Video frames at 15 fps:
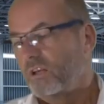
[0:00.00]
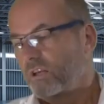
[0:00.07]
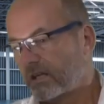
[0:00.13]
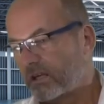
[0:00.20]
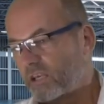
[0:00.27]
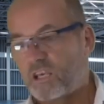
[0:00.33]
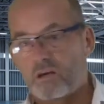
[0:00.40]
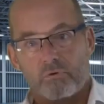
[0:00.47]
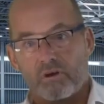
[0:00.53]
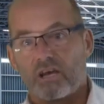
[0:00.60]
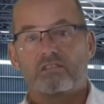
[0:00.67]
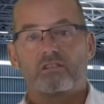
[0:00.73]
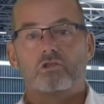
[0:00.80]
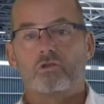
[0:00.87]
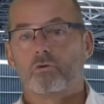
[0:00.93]
Here we
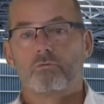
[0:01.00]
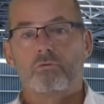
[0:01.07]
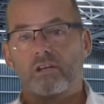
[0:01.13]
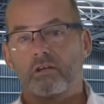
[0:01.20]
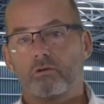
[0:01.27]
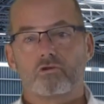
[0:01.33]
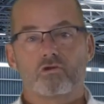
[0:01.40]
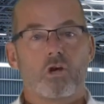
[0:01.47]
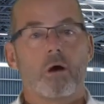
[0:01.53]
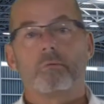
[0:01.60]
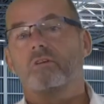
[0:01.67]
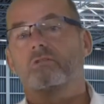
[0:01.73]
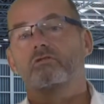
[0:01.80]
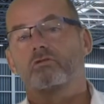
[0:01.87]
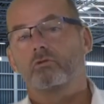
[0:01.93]
actually do a really good job,
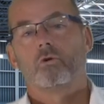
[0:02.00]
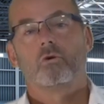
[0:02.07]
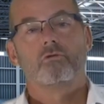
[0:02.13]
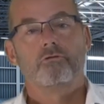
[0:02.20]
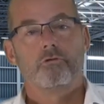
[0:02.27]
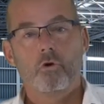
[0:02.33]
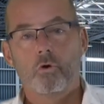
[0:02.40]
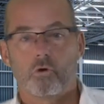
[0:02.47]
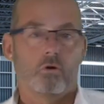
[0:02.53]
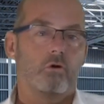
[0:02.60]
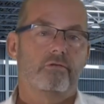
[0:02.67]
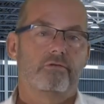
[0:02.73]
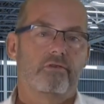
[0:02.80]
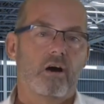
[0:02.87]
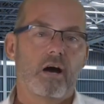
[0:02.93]
I'll score 4 or
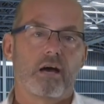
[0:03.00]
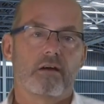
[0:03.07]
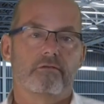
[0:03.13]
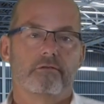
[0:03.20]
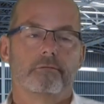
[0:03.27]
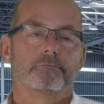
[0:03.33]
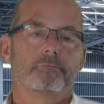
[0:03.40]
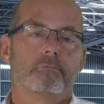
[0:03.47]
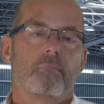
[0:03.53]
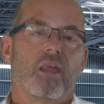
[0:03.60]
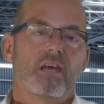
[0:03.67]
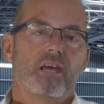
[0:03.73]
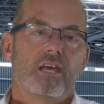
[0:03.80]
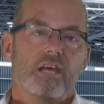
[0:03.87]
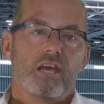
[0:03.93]
5.
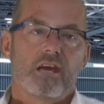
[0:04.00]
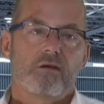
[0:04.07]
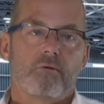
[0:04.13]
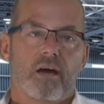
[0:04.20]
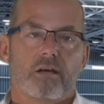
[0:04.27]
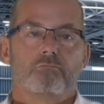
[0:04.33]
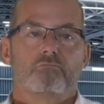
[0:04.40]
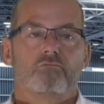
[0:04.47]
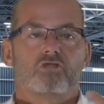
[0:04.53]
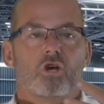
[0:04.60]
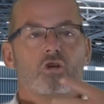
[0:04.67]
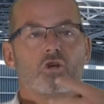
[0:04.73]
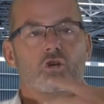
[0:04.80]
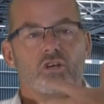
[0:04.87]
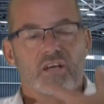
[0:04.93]
Anyway, so
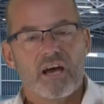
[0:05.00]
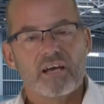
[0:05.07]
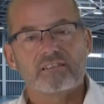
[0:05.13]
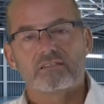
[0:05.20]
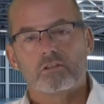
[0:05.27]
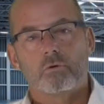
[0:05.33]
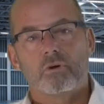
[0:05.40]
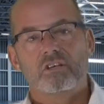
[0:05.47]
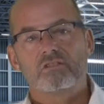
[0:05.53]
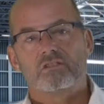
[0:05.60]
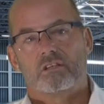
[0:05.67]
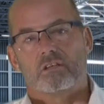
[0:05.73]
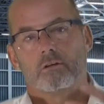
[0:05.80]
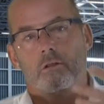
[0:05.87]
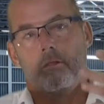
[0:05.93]
you can ask the
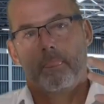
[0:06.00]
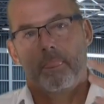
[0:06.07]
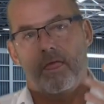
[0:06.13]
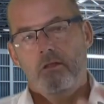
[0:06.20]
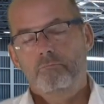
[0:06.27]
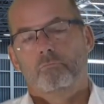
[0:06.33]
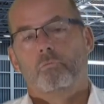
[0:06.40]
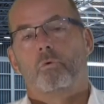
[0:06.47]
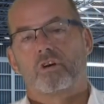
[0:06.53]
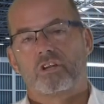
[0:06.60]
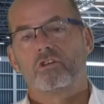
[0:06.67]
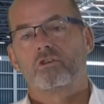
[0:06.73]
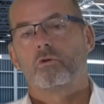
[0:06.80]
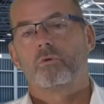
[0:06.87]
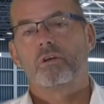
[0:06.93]
question, what are you
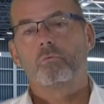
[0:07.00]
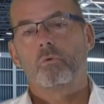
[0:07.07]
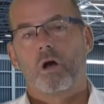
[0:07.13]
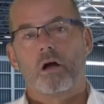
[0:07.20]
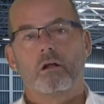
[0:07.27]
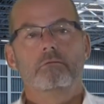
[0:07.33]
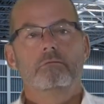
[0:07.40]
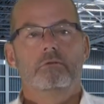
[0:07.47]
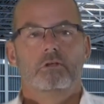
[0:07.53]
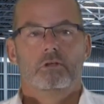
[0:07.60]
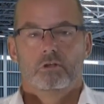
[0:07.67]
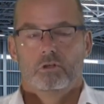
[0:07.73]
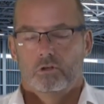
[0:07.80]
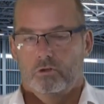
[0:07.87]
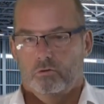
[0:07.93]
doing well?
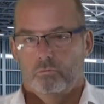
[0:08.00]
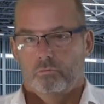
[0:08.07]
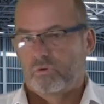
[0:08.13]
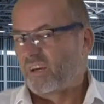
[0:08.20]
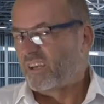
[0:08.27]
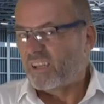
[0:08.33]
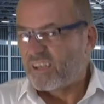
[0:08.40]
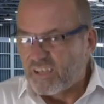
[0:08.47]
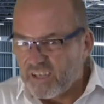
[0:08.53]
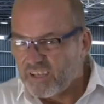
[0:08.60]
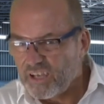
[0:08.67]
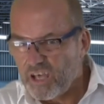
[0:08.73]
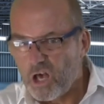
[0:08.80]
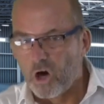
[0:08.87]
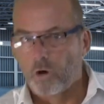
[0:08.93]
Where do you need
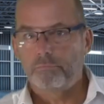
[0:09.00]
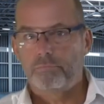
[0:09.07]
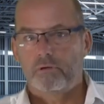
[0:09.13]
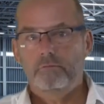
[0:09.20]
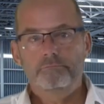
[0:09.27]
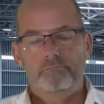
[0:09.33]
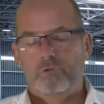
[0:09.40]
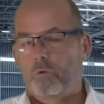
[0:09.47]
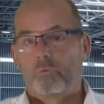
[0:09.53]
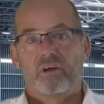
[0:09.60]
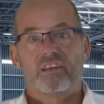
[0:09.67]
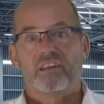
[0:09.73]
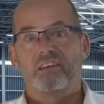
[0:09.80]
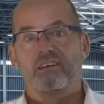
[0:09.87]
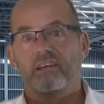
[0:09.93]
help? And where
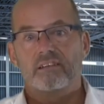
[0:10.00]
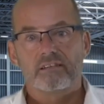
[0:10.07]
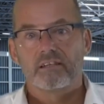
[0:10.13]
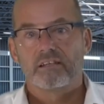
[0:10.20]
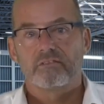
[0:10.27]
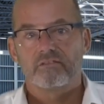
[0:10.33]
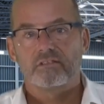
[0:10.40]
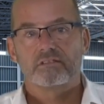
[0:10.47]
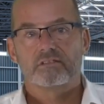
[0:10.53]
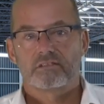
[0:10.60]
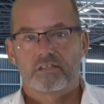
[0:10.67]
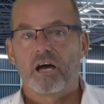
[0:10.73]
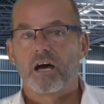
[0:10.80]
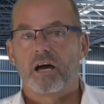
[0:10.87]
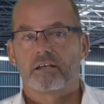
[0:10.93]
do you need to even
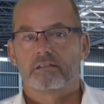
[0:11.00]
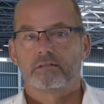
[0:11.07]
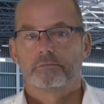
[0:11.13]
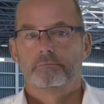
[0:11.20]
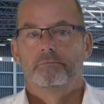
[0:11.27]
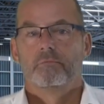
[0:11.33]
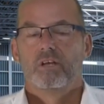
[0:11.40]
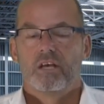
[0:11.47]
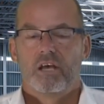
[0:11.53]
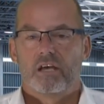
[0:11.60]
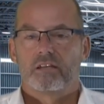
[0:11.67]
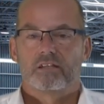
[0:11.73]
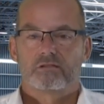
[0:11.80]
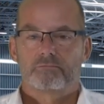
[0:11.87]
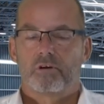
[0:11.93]
start?
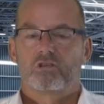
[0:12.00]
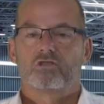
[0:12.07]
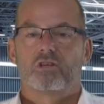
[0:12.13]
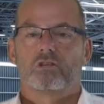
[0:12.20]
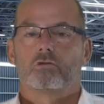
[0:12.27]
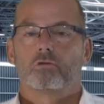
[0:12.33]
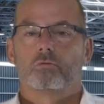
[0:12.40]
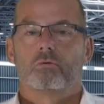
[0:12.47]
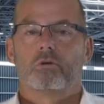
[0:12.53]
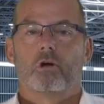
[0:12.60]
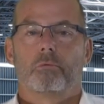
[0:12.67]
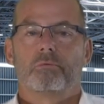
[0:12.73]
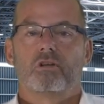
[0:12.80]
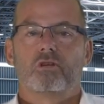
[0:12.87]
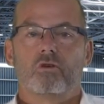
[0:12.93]
And the spreadsheet tool will
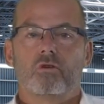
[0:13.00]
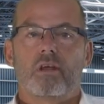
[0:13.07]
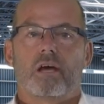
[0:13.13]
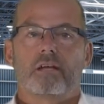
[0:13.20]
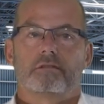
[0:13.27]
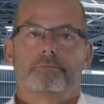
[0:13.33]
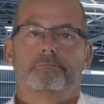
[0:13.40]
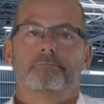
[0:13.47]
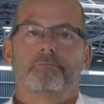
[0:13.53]
help you do that.